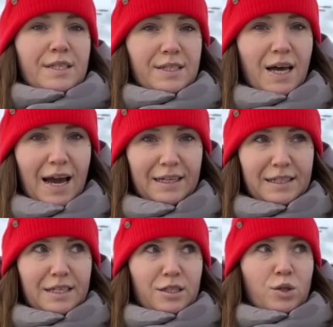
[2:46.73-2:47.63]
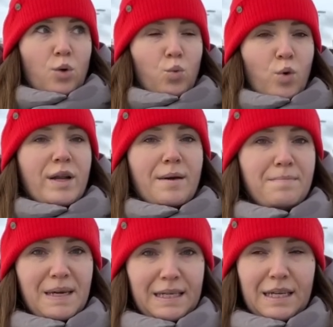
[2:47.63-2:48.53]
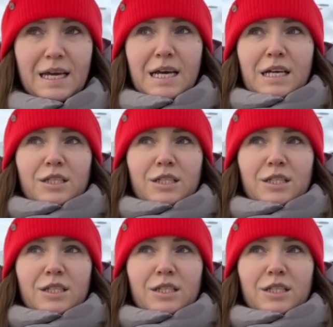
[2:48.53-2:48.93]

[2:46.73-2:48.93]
societies. What I mean?